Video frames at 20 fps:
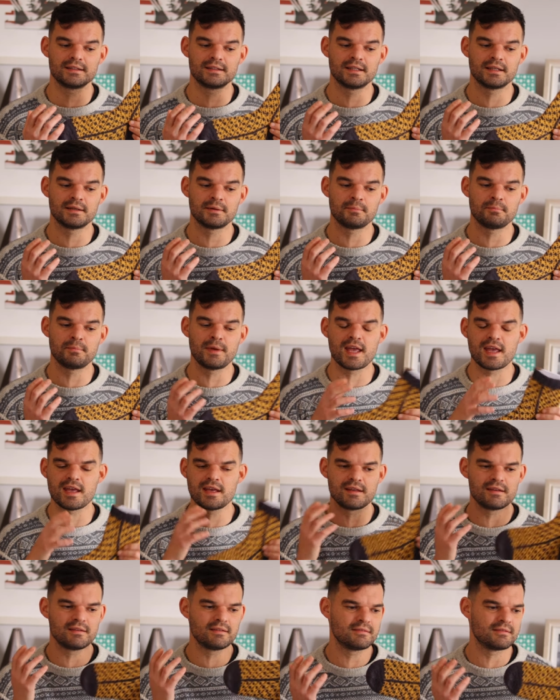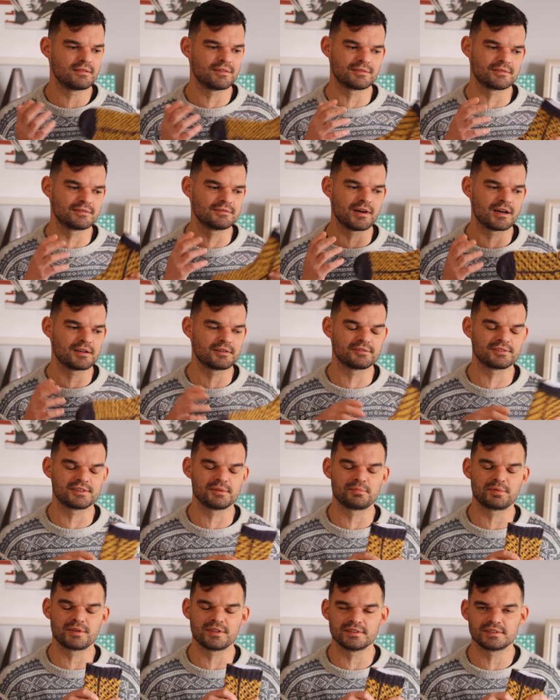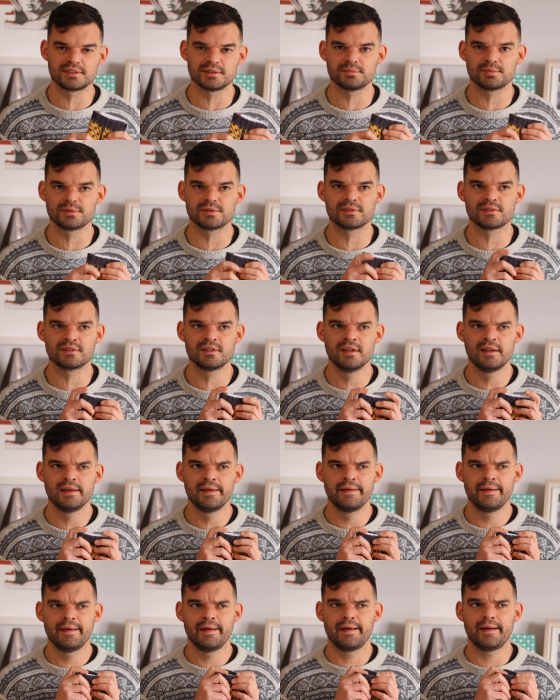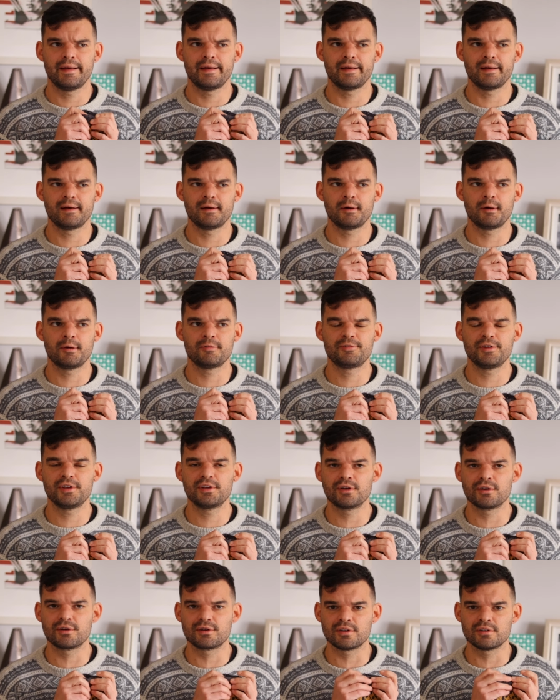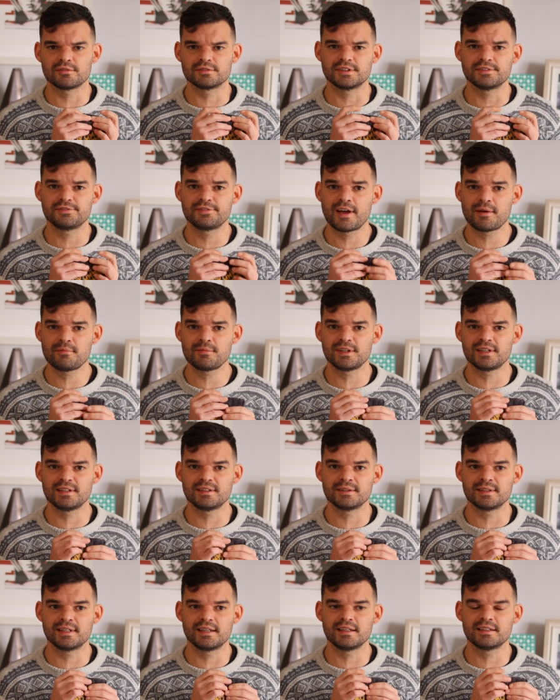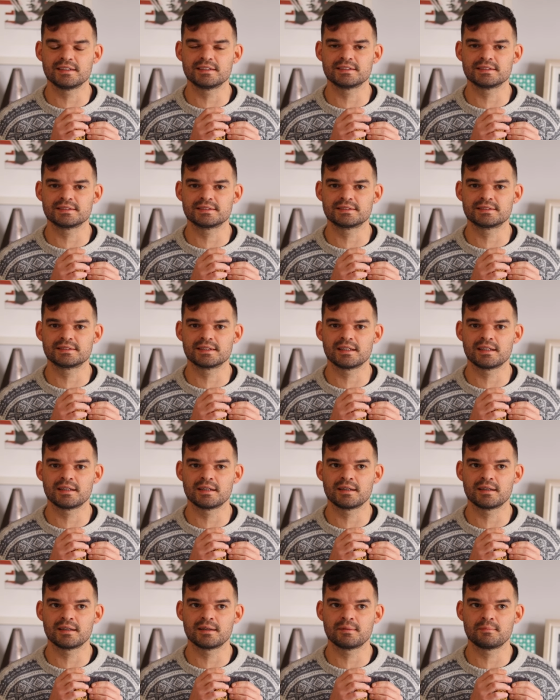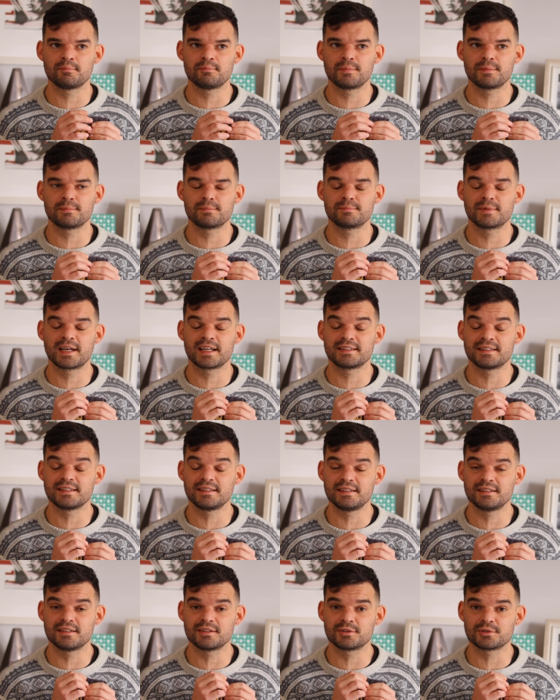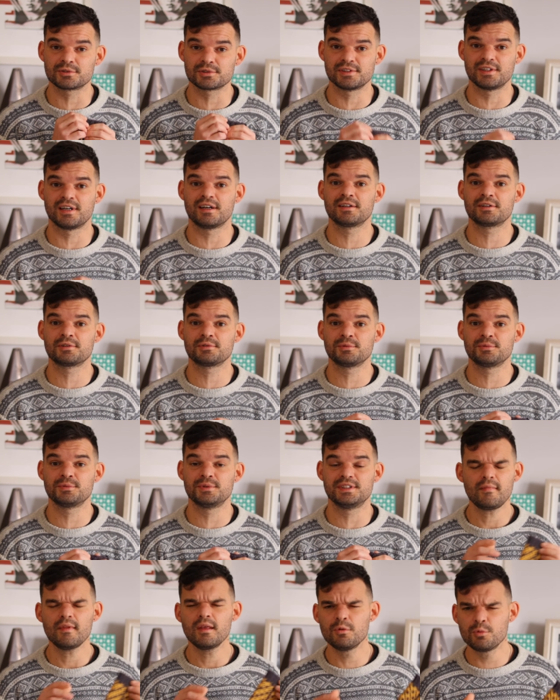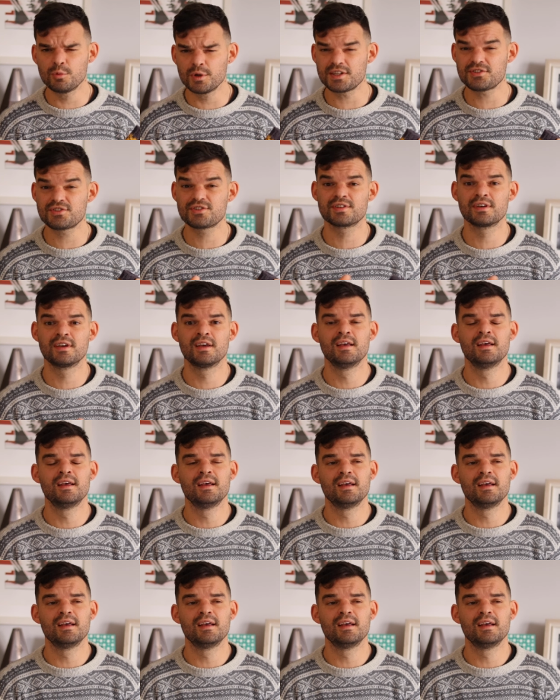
the main or one of the principal uh, figure of the family is uh, Caterina Cornaro, which